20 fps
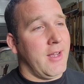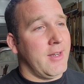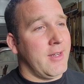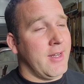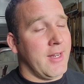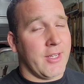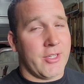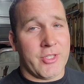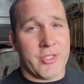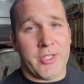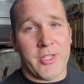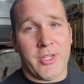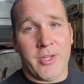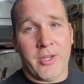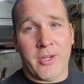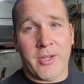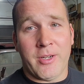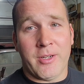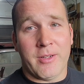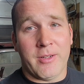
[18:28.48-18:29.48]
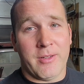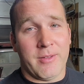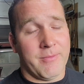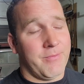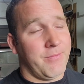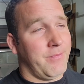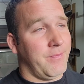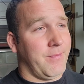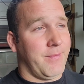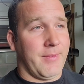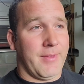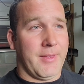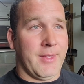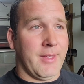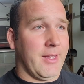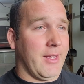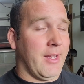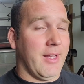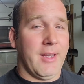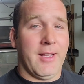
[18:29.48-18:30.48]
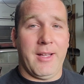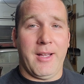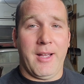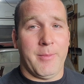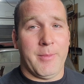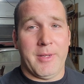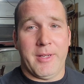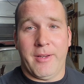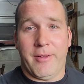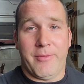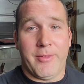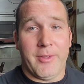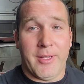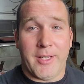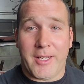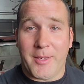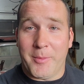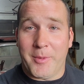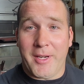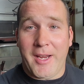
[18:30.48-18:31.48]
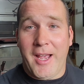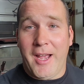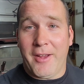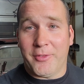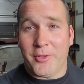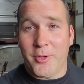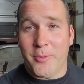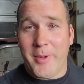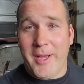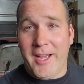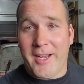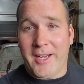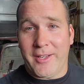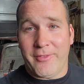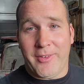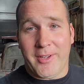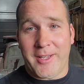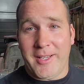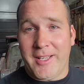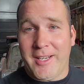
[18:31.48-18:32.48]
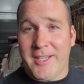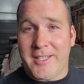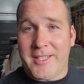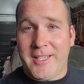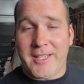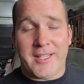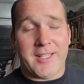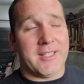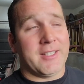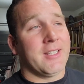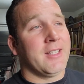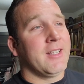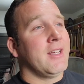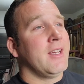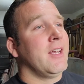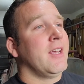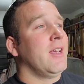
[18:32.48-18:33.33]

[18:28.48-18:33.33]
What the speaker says: Next year, I feel like I'm going to have to go back if I can get a ticket.